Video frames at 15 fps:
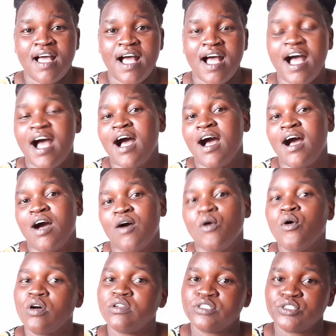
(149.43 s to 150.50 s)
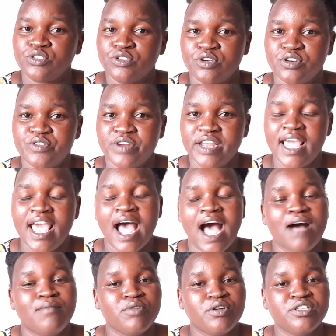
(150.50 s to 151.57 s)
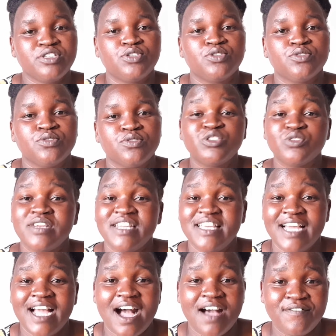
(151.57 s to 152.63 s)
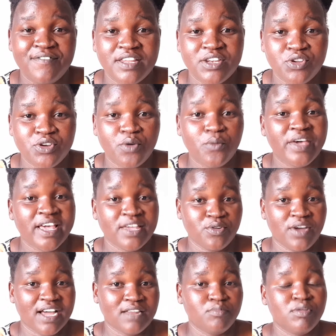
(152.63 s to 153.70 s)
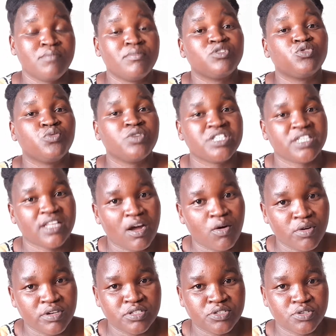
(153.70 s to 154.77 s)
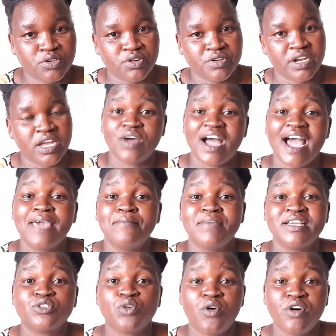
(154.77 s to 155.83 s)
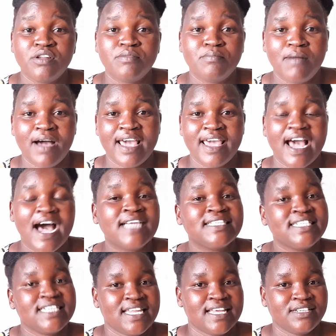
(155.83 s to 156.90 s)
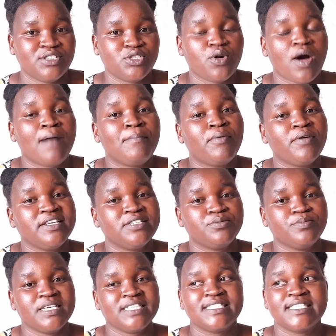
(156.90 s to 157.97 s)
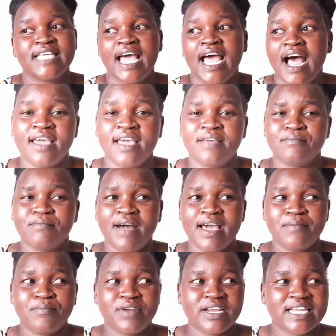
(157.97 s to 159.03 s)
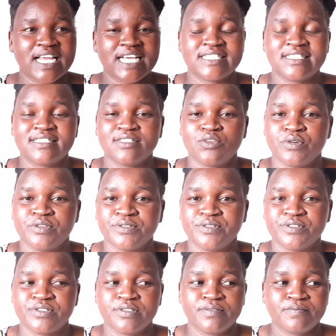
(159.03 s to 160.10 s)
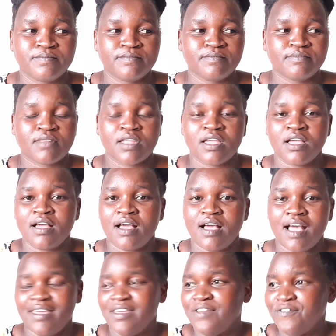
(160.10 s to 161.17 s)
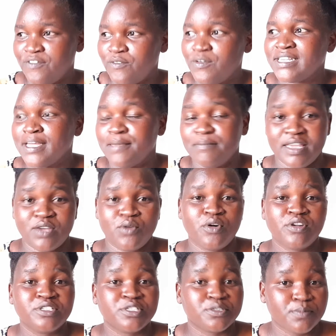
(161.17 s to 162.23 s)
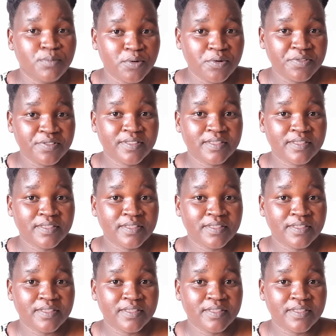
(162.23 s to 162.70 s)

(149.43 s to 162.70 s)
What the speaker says: her whole story, I'm going to link a video where you can be able to watch the whole story. I met all my antenatal appointments. My pregnancy was, if what I may call, smooth.